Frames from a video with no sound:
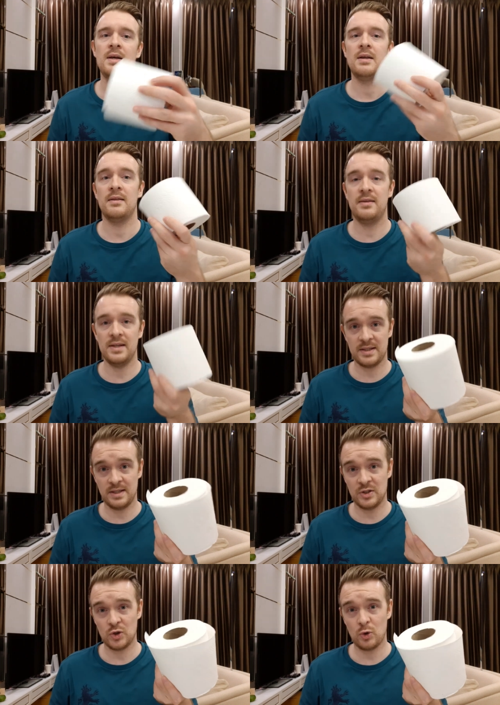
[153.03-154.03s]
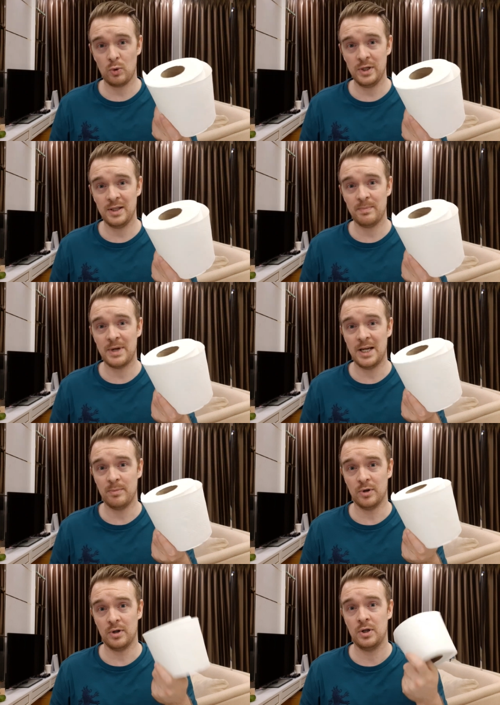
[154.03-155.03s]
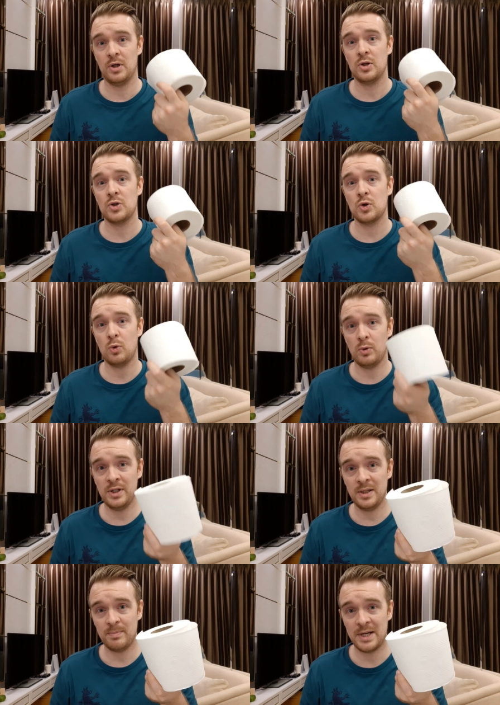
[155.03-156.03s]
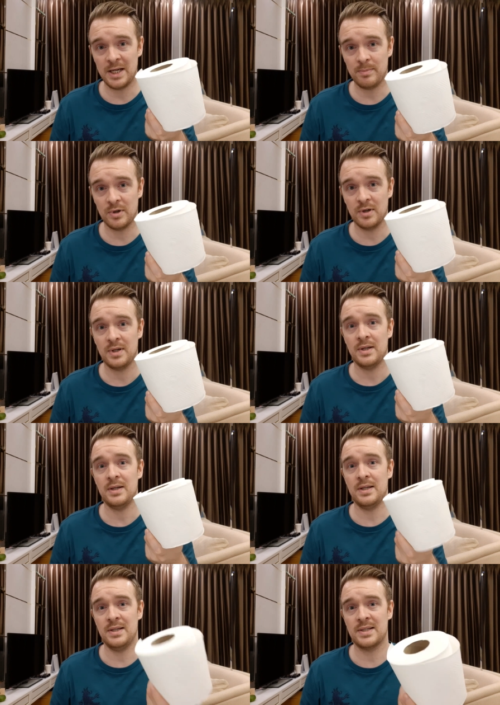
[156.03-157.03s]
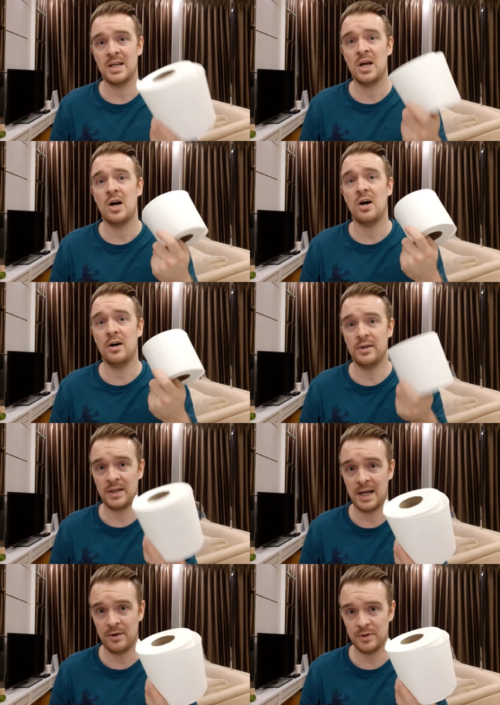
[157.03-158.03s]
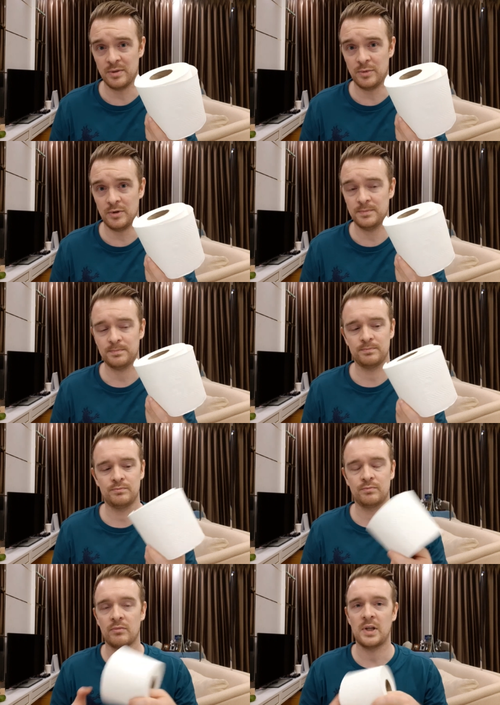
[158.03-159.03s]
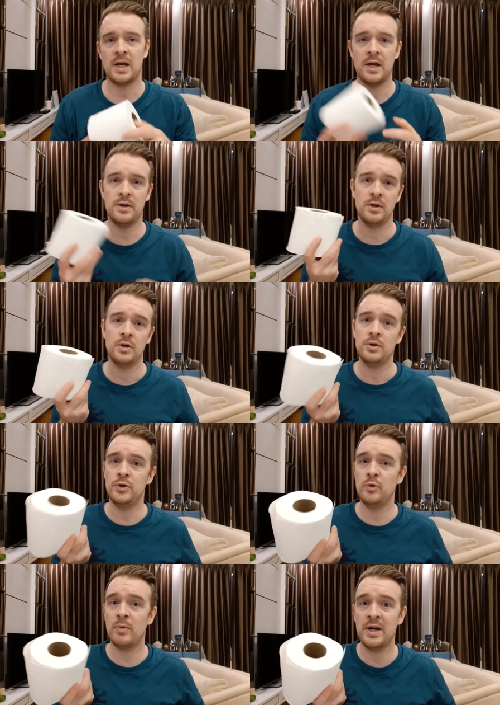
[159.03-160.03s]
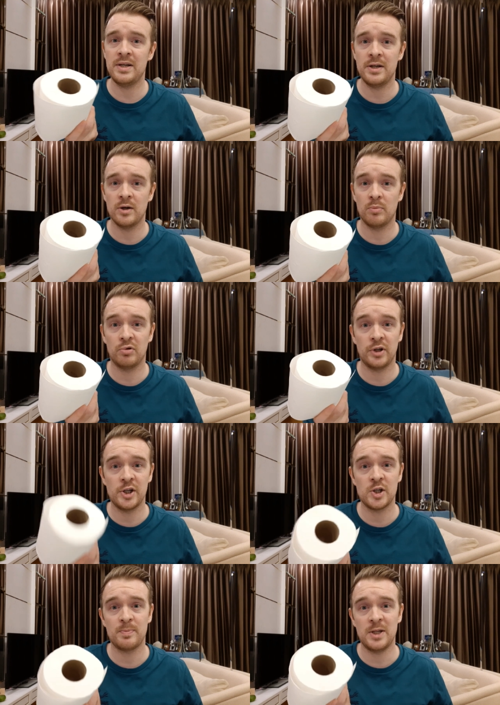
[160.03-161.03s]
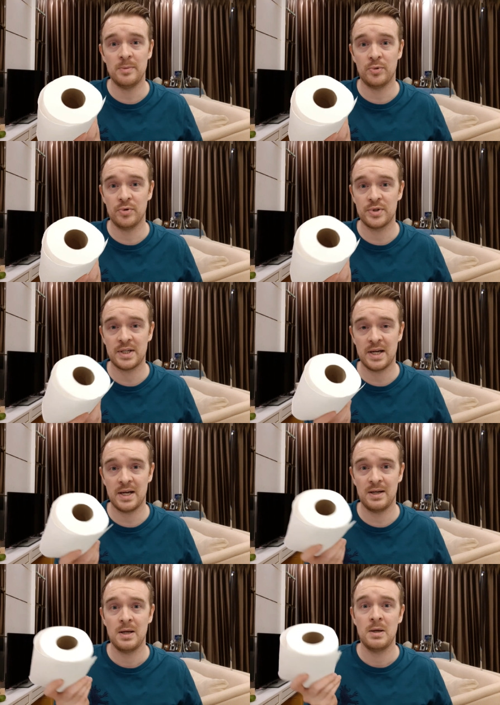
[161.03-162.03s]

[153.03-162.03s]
This is toilet paper. Toilet paper is uncountable. And you might hear British people say